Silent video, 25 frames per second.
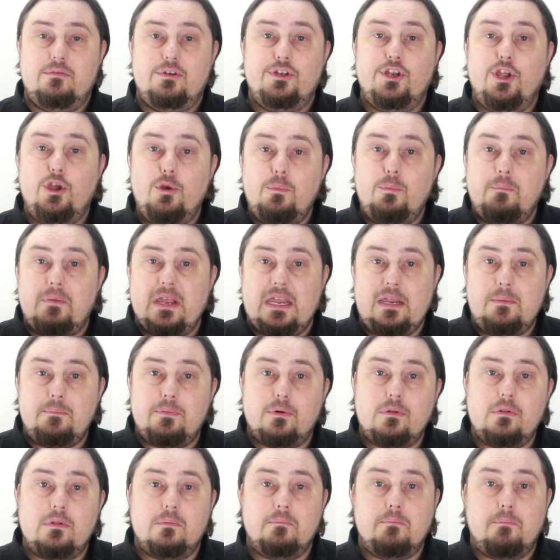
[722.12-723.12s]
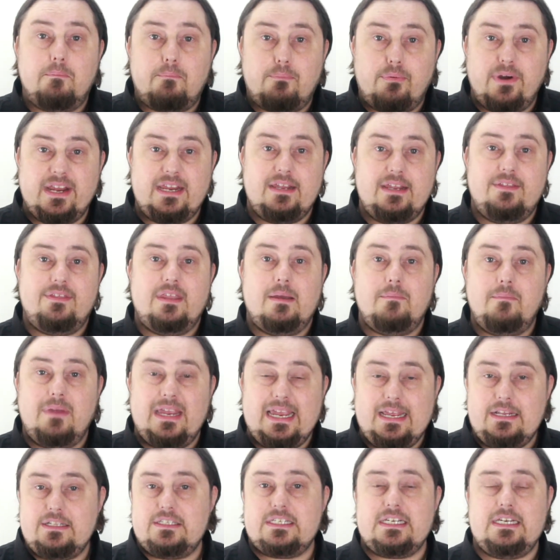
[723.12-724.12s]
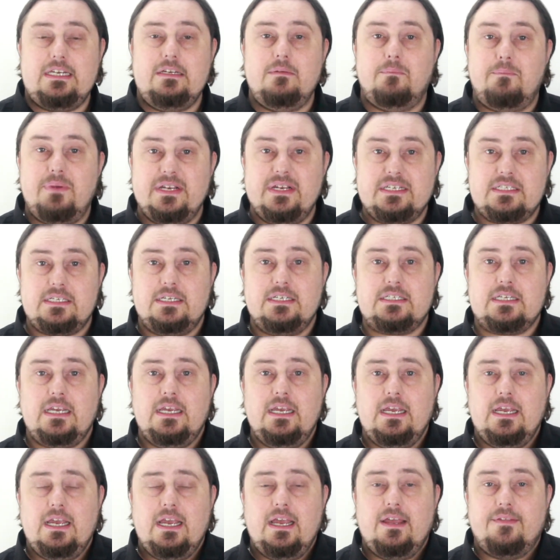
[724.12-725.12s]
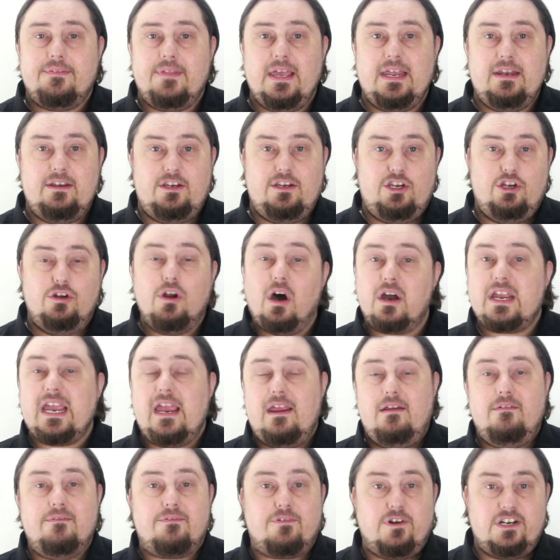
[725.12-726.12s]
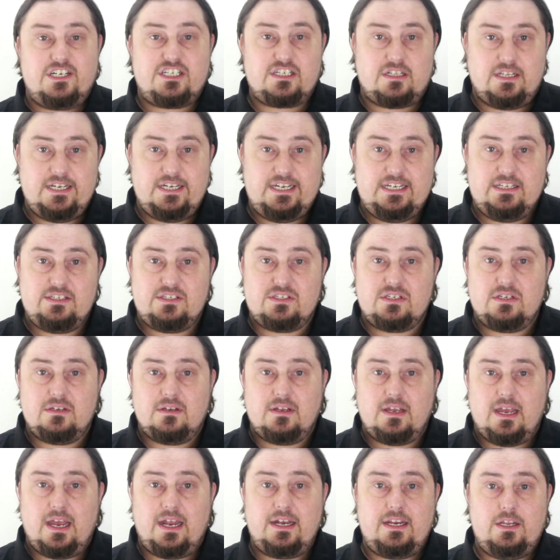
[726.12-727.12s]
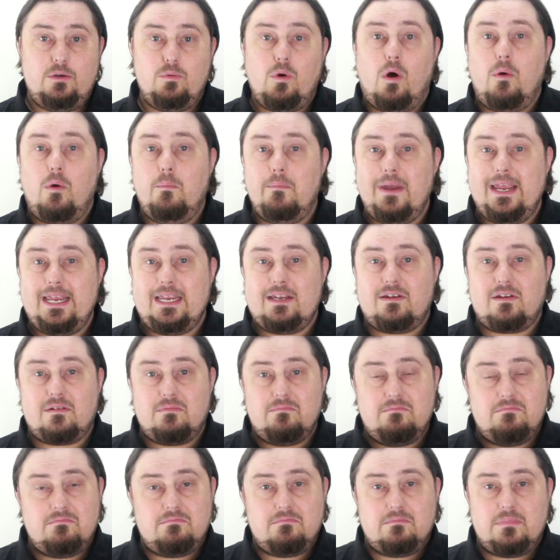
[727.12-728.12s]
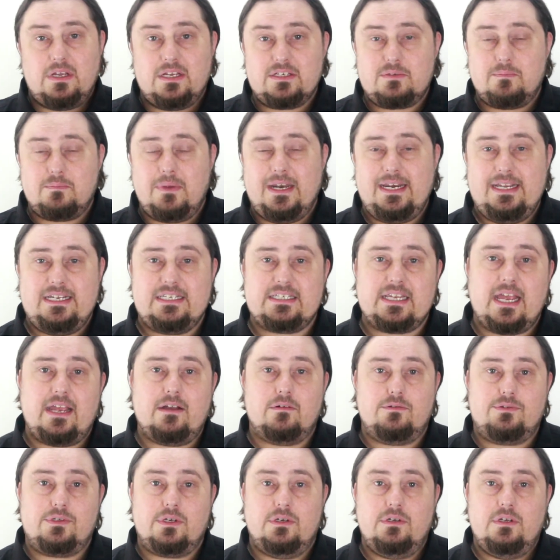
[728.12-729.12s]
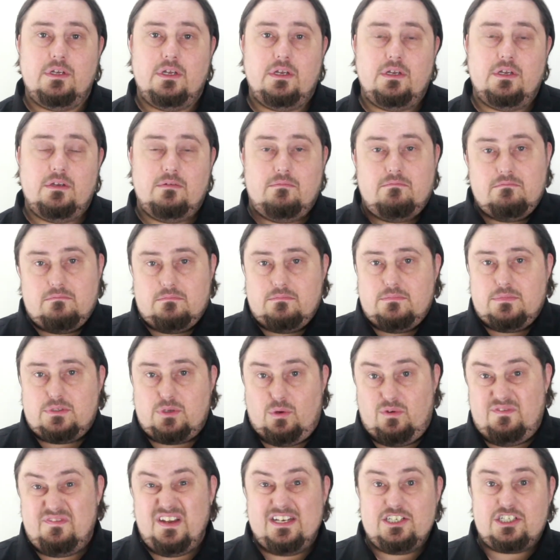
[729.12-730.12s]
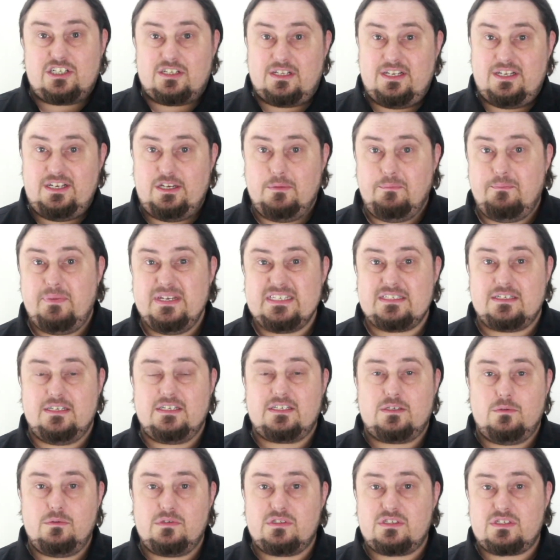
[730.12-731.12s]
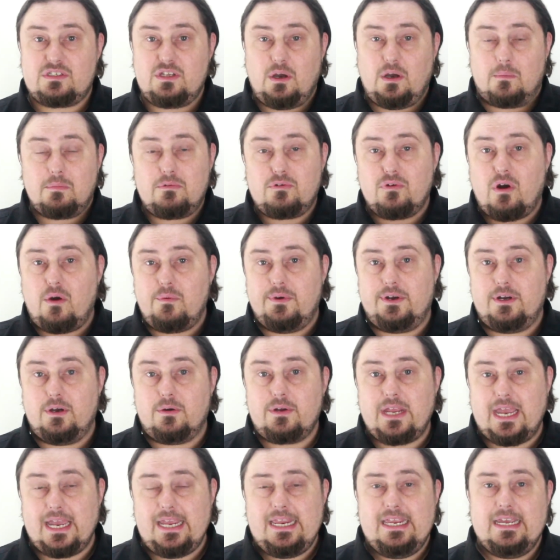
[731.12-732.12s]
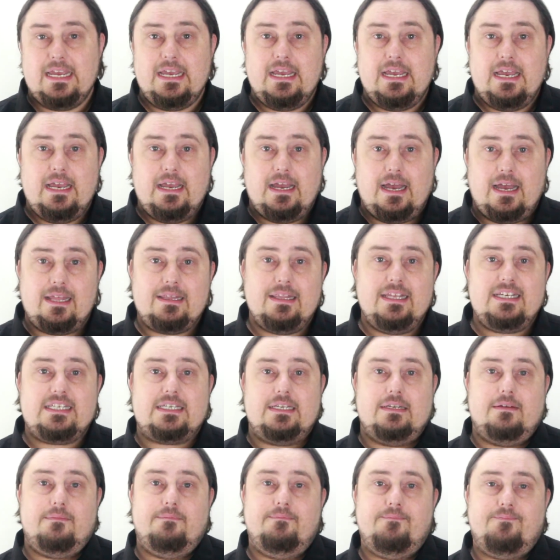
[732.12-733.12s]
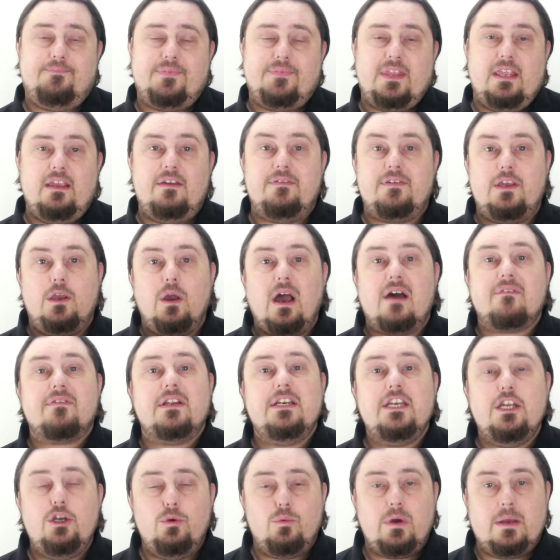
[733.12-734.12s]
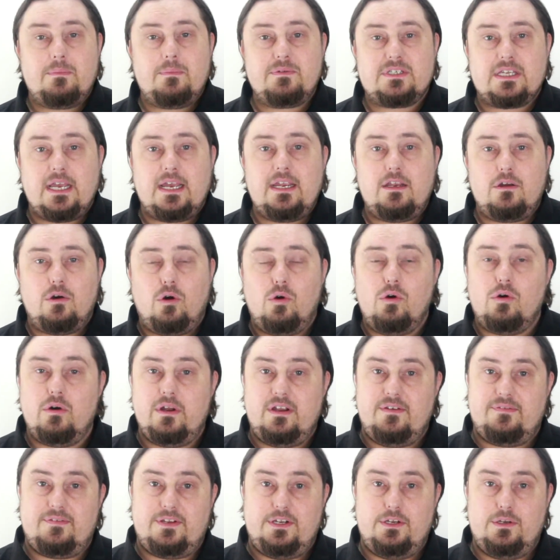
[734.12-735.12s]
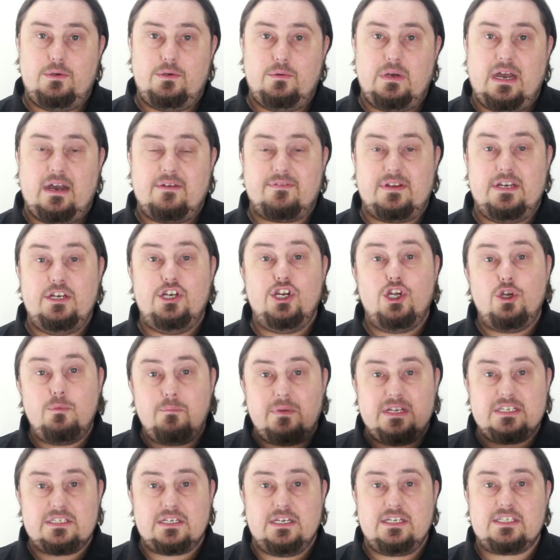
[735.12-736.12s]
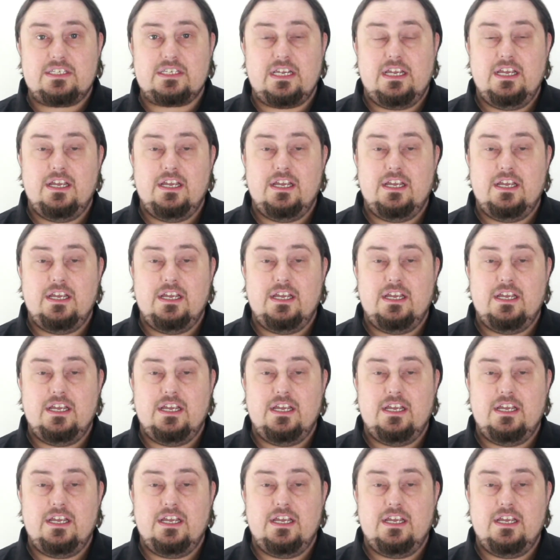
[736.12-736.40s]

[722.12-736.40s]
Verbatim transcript: new people and bringing them into your business, then you're not getting fresh leads and you won't make as many sales. So eventually your business will stop growing, okay? And listen, if you have a new website or if you have a new business,